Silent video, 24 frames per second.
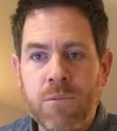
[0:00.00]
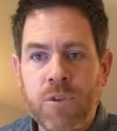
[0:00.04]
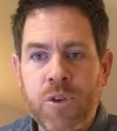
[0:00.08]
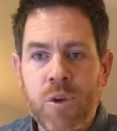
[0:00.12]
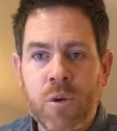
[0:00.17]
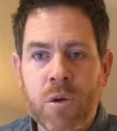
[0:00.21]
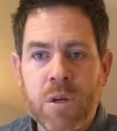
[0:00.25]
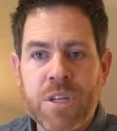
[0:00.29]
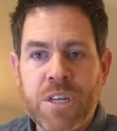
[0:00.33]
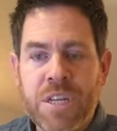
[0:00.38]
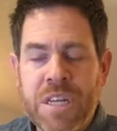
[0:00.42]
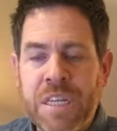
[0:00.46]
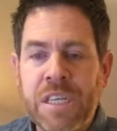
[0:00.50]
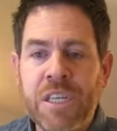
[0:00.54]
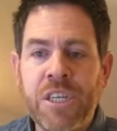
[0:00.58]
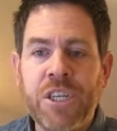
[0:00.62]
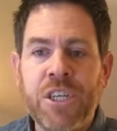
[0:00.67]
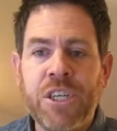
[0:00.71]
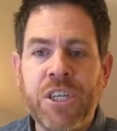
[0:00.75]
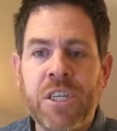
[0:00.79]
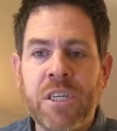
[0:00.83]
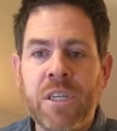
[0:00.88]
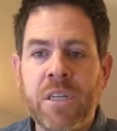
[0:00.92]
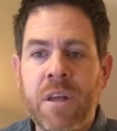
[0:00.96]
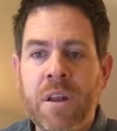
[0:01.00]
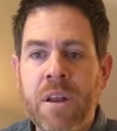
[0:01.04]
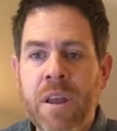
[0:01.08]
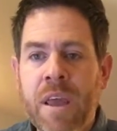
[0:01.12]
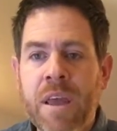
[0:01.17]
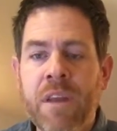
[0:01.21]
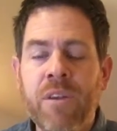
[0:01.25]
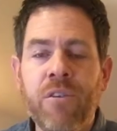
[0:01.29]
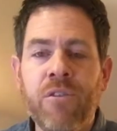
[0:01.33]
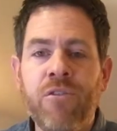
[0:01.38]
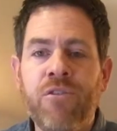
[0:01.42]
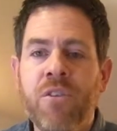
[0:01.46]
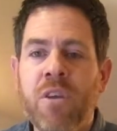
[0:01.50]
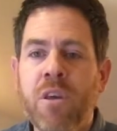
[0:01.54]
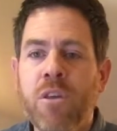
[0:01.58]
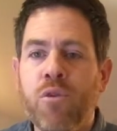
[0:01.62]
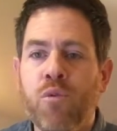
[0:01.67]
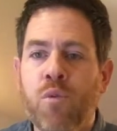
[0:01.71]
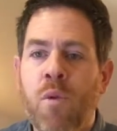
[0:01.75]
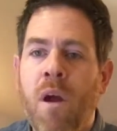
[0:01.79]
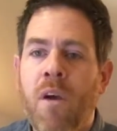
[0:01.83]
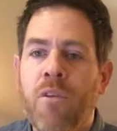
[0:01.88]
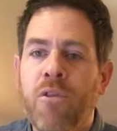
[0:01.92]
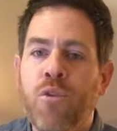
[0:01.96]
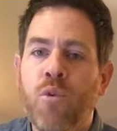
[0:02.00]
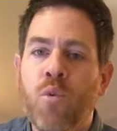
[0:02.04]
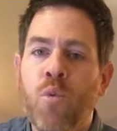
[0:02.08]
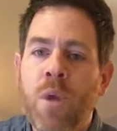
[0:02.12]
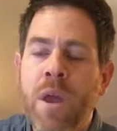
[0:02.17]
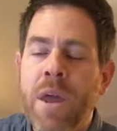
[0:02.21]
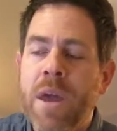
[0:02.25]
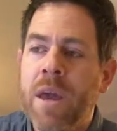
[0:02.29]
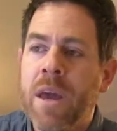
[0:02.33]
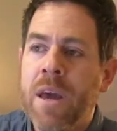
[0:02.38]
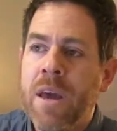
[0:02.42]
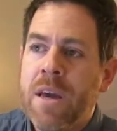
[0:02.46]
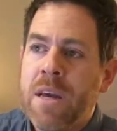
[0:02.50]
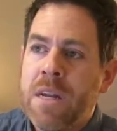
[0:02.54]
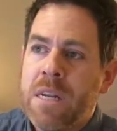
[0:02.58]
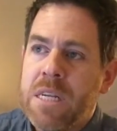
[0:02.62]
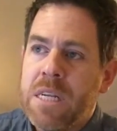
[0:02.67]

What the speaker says: your attention and energy throughout the week,